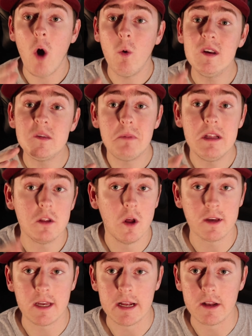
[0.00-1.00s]
Always be
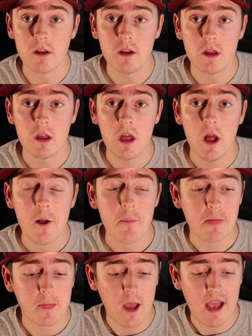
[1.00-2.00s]
looking.
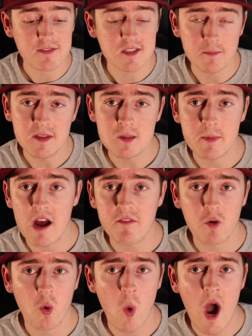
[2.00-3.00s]
If something's been
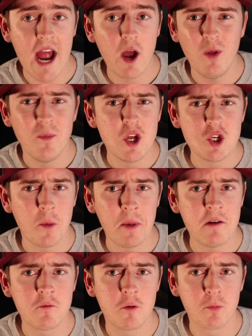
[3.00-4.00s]
out for a while, don't
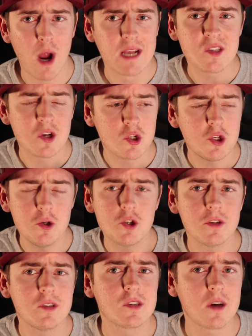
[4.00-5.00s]
pay full price. There's
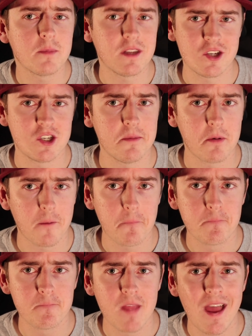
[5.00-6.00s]
usually something cheaper.
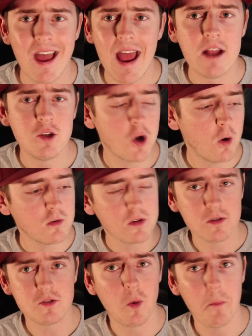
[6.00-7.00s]
And don't,
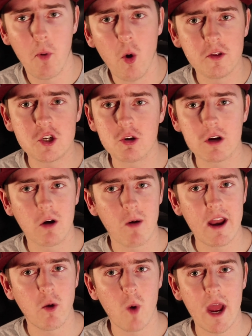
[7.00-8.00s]
don't pull the trigger
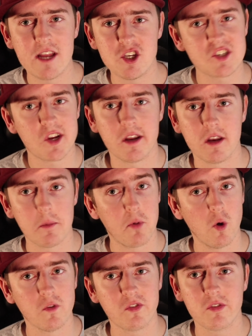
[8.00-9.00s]
right away just on an
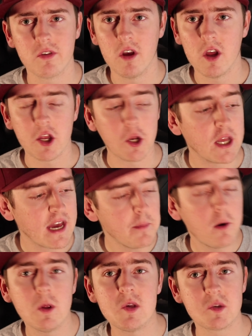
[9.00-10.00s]
impulse. You know, you gotta
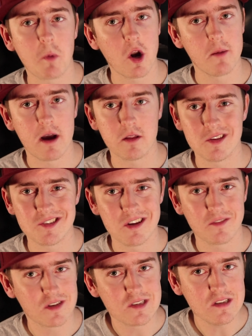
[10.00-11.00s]
be really smart about this
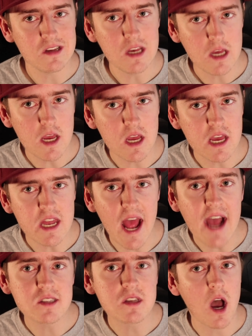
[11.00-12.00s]
stuff because it, it
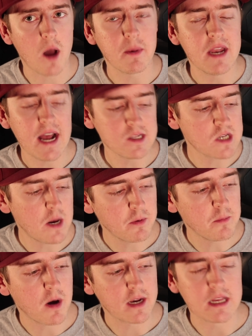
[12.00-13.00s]
adds up. It adds
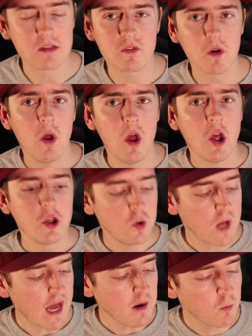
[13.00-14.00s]
up in money. And so
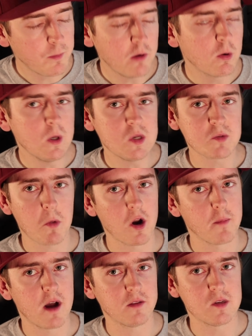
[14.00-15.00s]
you gotta be really
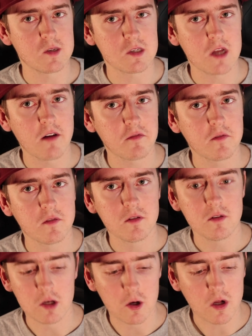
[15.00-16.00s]
smart about this stuff.
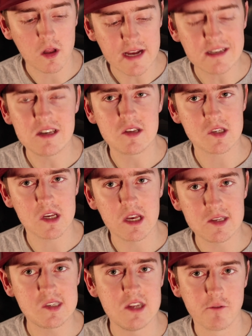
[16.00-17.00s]
You know, collecting is,
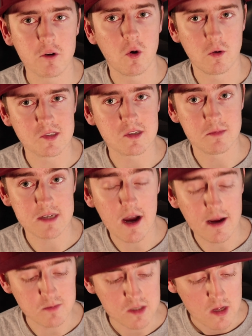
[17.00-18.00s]
is difficult
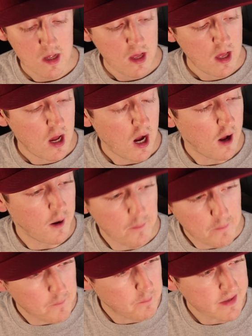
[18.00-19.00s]
sometimes.
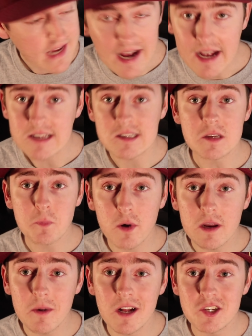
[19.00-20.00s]
Um, but yeah, guys, that's
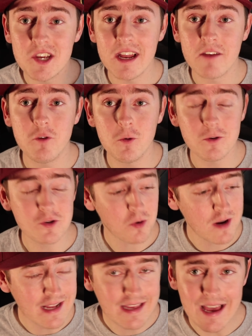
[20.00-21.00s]
pretty much it. If you
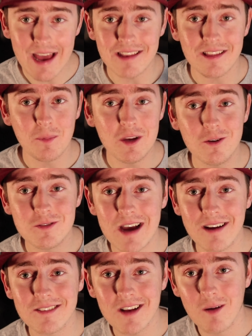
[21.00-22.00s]
enjoyed, again, let me know
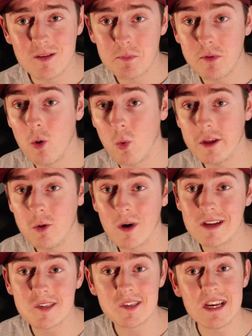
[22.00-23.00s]
down in the comments below what you
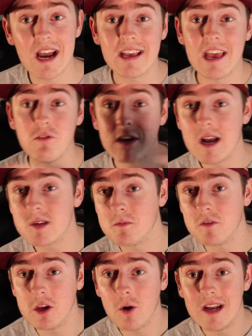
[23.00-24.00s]
wanna see. I gave you guys
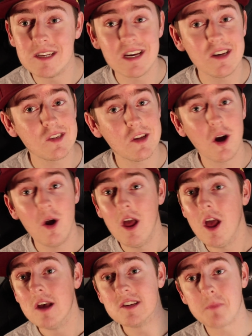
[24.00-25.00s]
some video ideas, you know,
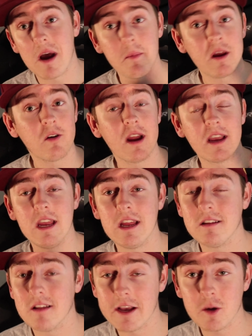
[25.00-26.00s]
Spider-Man
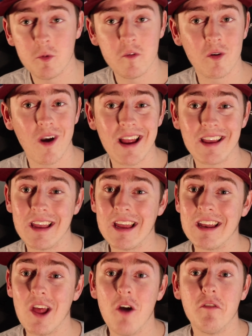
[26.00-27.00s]
ranking, Lego movie
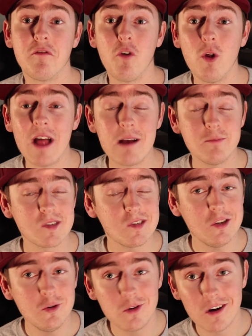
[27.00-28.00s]
ranking, full M
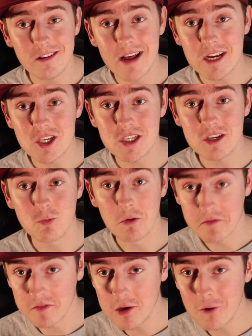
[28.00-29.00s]
C U collection
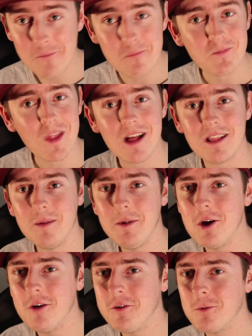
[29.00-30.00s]
review. Let
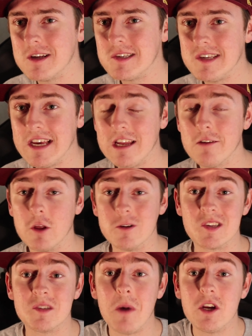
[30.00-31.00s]
me know if you wanna see any of
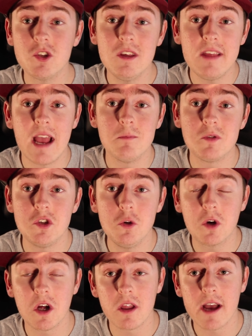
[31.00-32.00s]
those, especially the M C
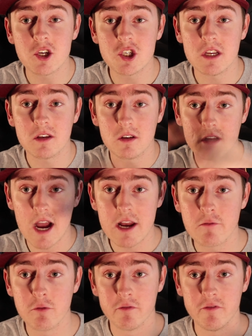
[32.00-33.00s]
U collection
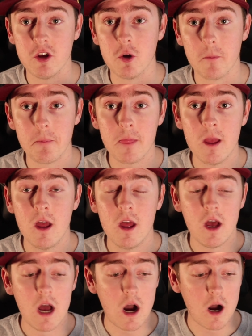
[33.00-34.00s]
kind of review.
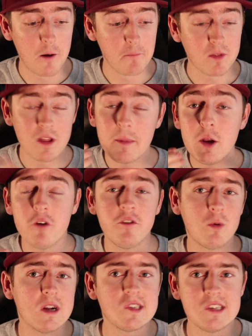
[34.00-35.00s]
Um, let me know
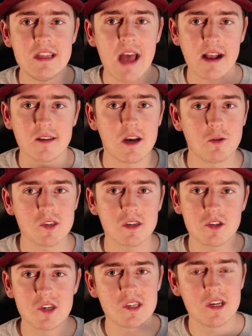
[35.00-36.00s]
if you wanna see that because that was a,
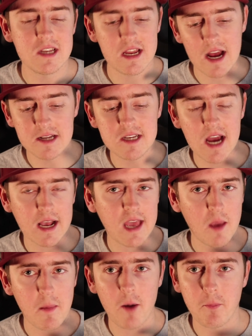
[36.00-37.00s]
just a, an idea I
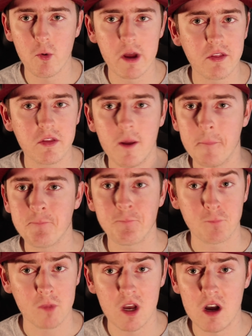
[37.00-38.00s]
came up with
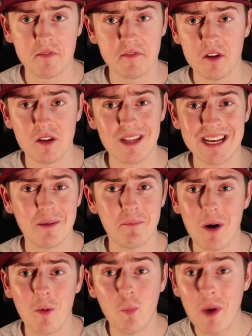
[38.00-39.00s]
A, like
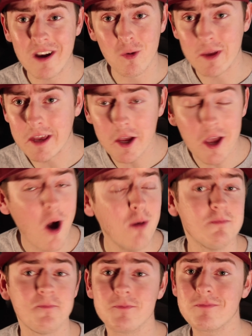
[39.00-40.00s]
a, about a week ago.